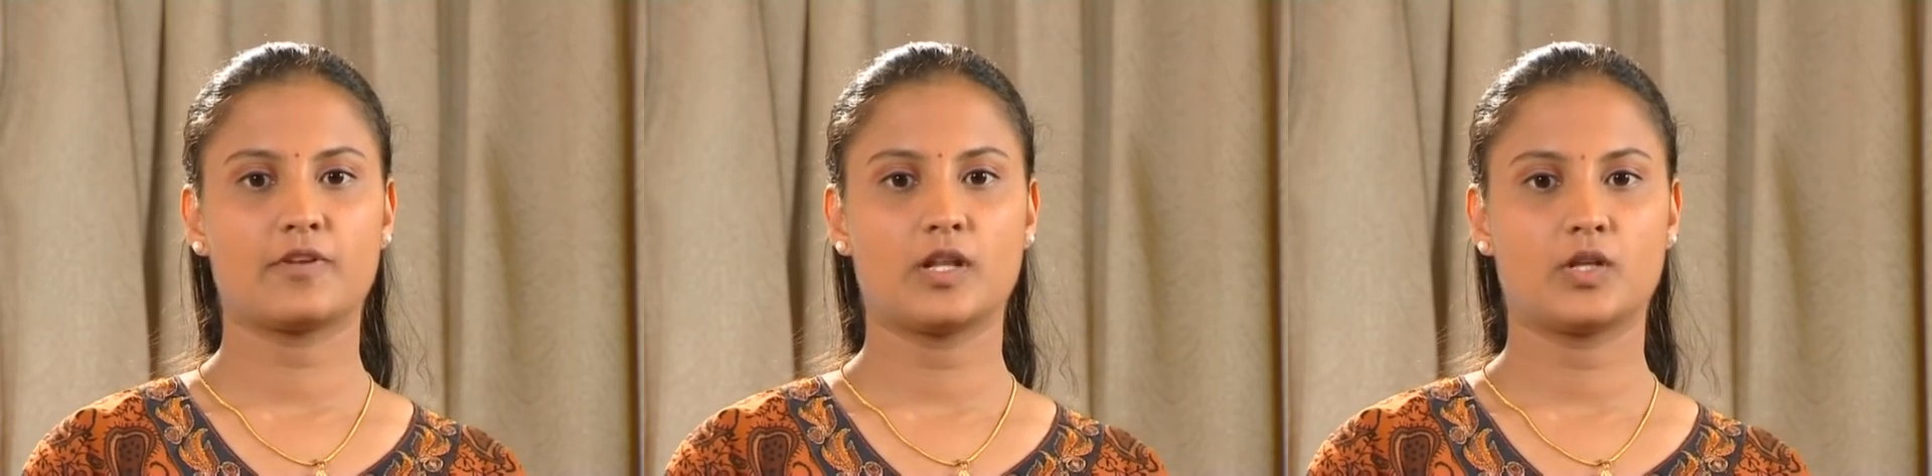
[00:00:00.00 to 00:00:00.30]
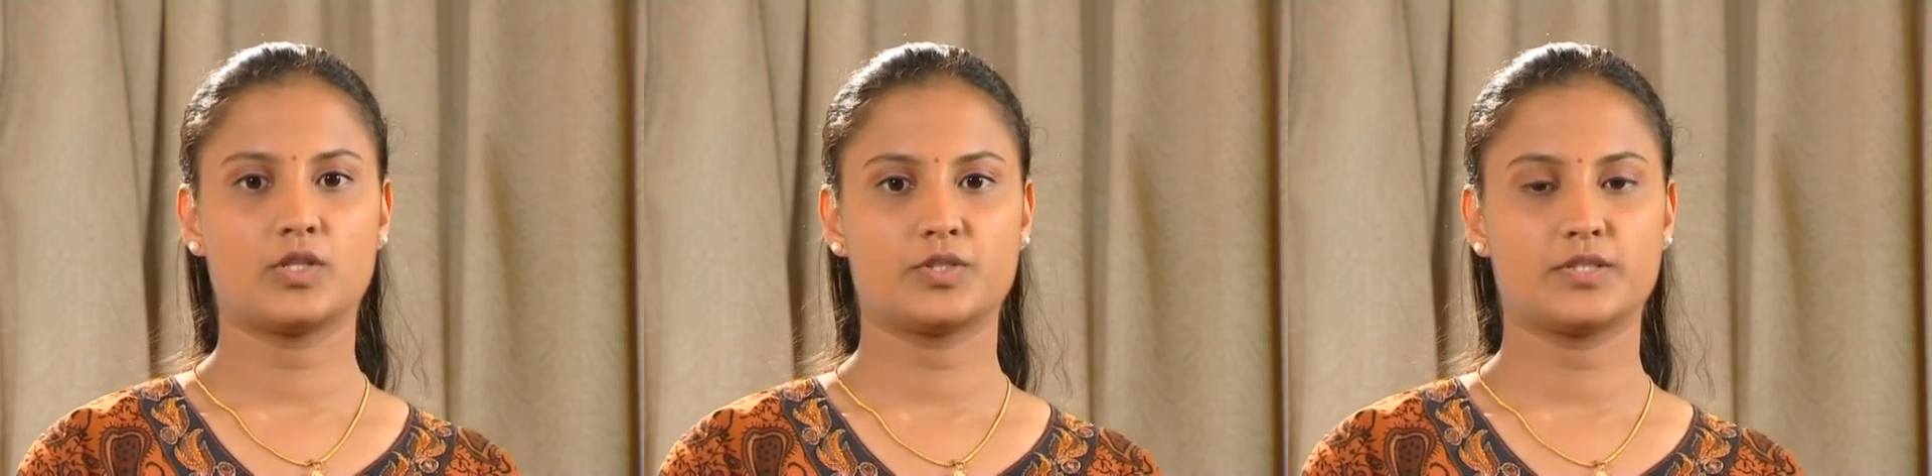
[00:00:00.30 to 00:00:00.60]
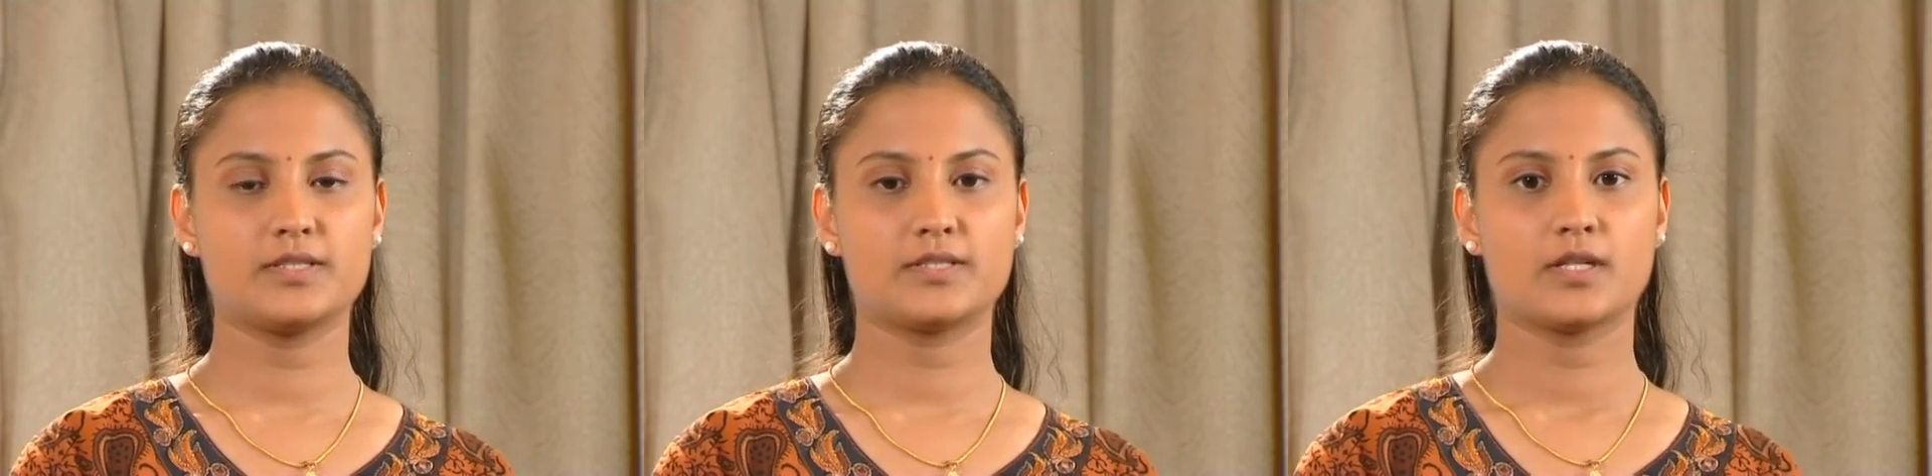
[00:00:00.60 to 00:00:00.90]

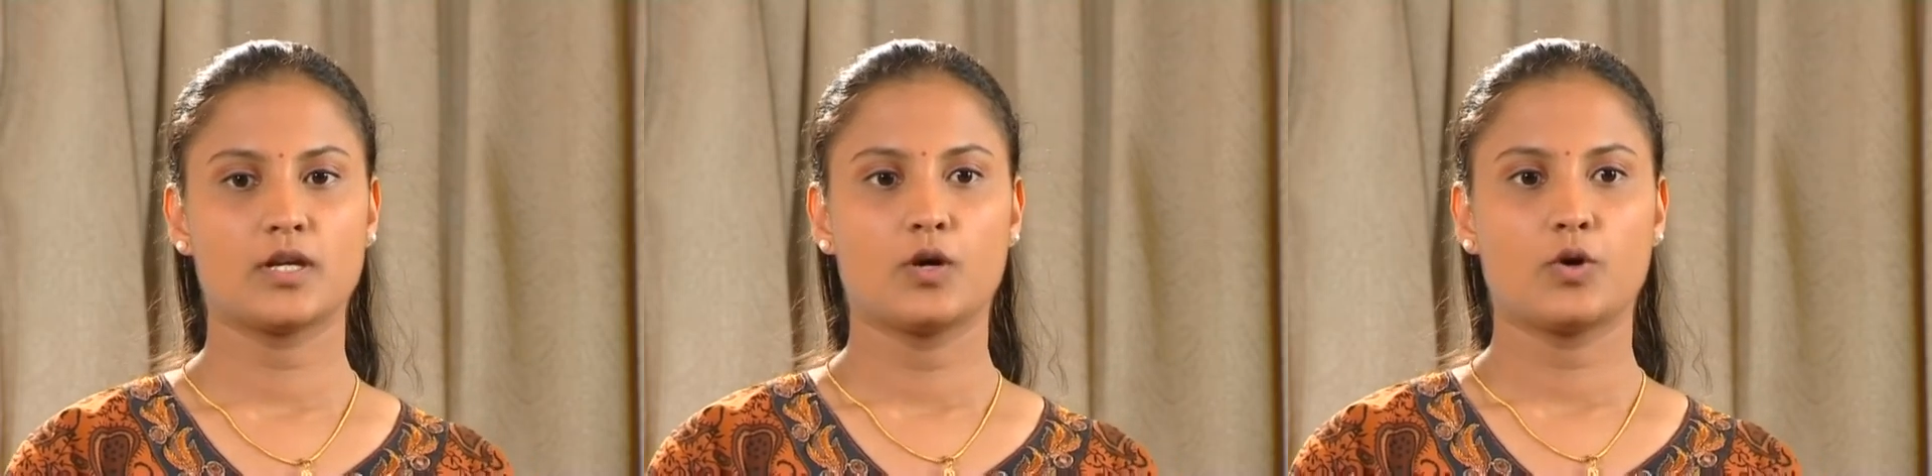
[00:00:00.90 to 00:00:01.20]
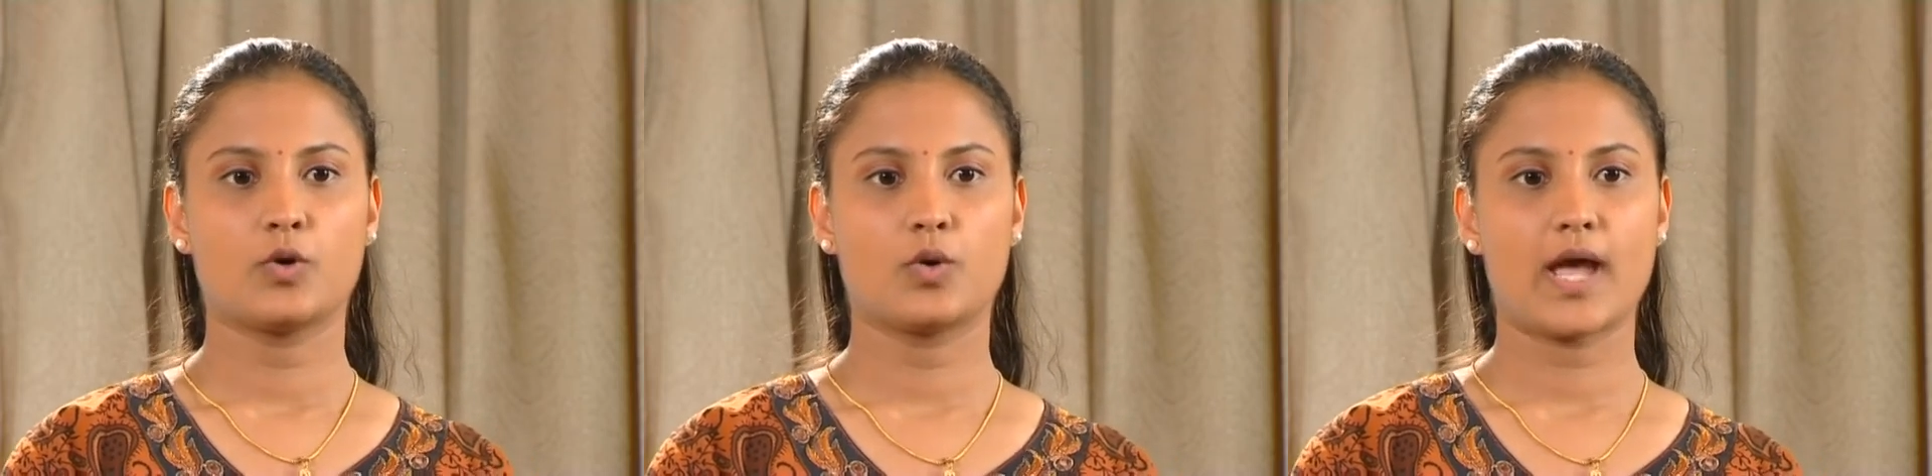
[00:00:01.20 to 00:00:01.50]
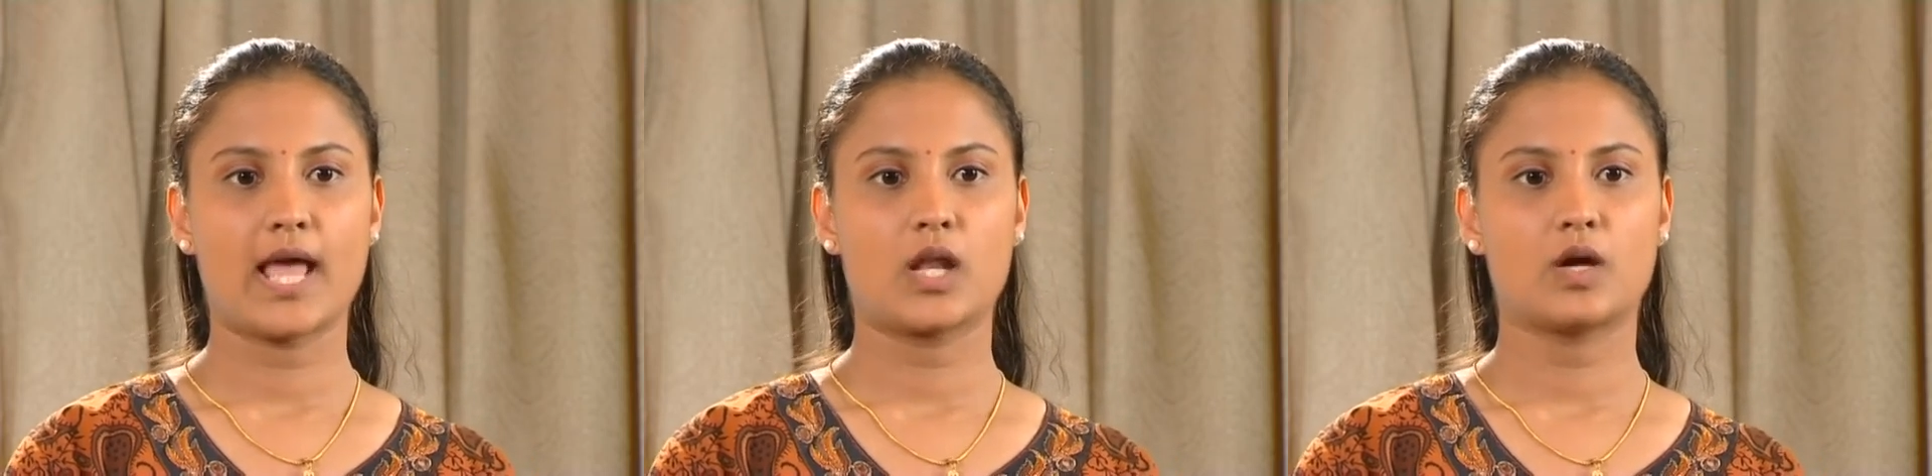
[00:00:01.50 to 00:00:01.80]
philologist
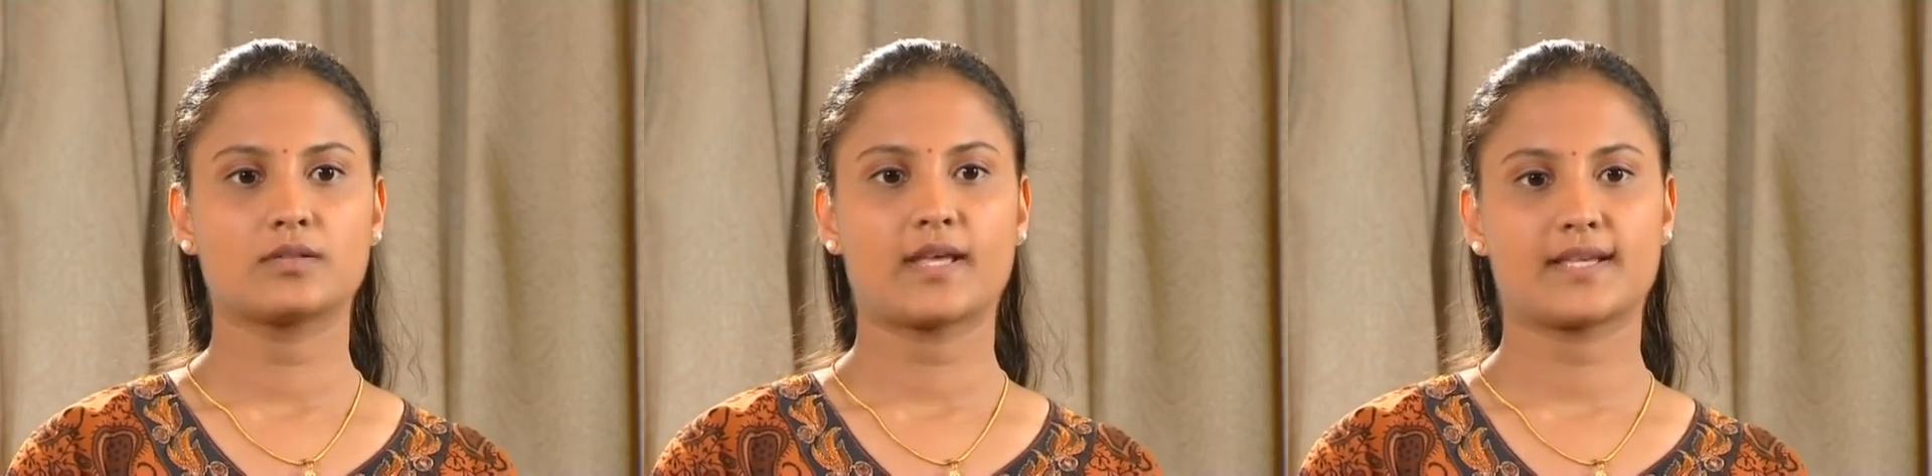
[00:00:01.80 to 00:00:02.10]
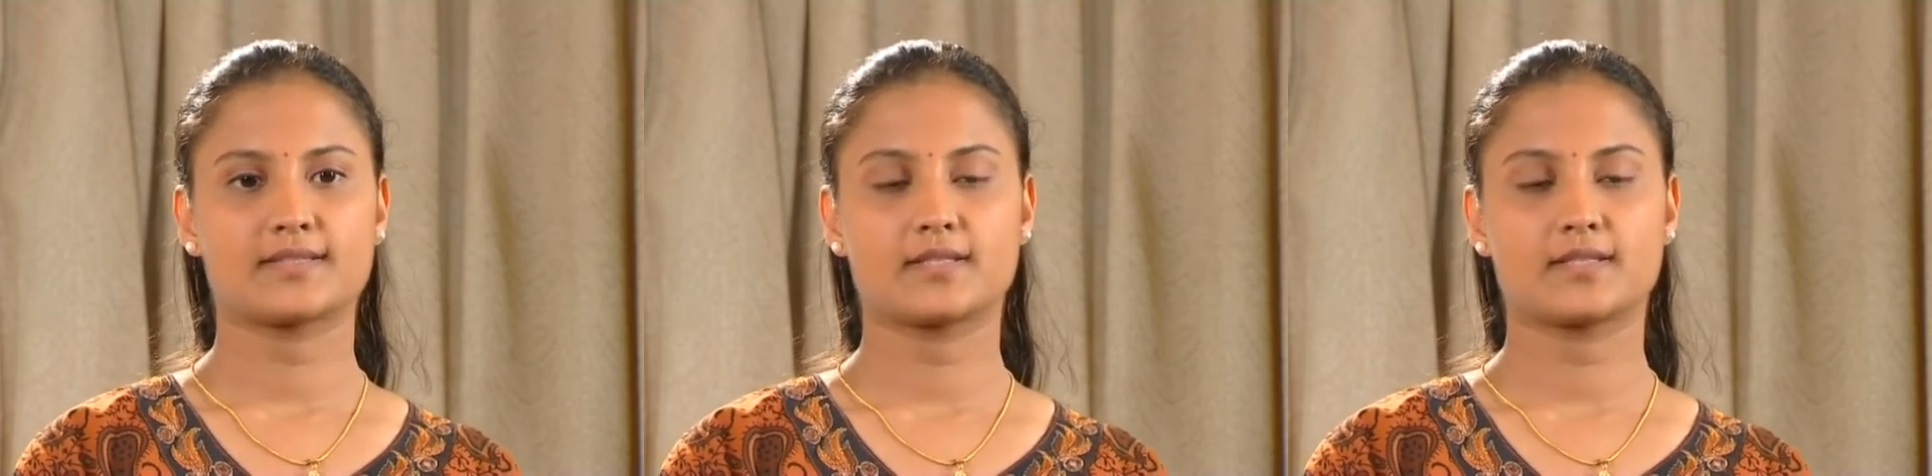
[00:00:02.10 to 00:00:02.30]
who alone has a